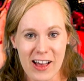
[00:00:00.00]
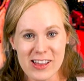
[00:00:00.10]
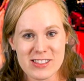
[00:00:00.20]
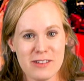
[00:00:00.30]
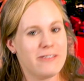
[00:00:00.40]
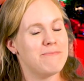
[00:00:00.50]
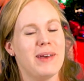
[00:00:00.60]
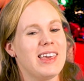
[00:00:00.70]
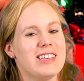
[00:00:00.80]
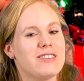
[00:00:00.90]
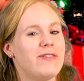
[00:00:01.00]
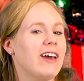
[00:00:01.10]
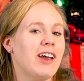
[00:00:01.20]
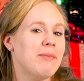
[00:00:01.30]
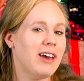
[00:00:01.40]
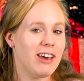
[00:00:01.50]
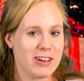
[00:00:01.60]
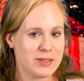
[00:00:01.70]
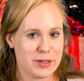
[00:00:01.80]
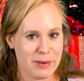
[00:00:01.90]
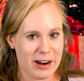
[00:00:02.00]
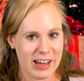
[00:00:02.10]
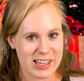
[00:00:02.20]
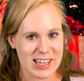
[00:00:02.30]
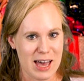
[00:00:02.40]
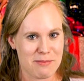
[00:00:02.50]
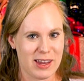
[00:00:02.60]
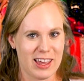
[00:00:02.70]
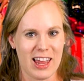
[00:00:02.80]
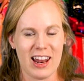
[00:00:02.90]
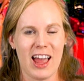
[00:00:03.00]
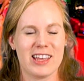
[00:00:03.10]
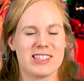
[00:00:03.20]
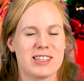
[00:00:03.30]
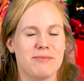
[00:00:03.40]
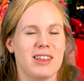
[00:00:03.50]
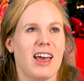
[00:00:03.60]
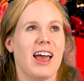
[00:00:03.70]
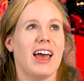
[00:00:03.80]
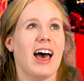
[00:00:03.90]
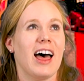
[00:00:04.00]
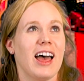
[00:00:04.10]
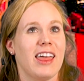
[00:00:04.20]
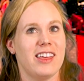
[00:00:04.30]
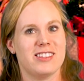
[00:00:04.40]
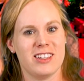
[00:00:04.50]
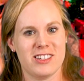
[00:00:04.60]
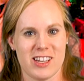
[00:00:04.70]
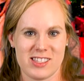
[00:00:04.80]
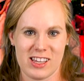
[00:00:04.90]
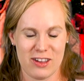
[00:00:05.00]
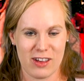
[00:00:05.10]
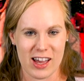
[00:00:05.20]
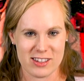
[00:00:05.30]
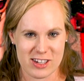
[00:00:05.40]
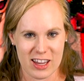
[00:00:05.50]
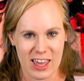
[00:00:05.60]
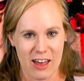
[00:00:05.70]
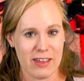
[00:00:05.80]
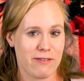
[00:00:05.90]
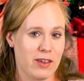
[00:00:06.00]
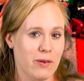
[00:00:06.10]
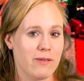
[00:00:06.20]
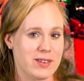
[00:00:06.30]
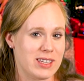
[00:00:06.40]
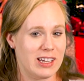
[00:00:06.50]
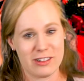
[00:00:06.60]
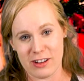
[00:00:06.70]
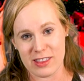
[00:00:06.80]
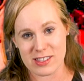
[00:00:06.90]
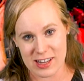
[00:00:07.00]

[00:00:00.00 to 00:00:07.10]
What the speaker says: Also, Mickey's Very Merry Christmas Party is happening, and it's something I highly suggest that you guys check out if you are visiting during this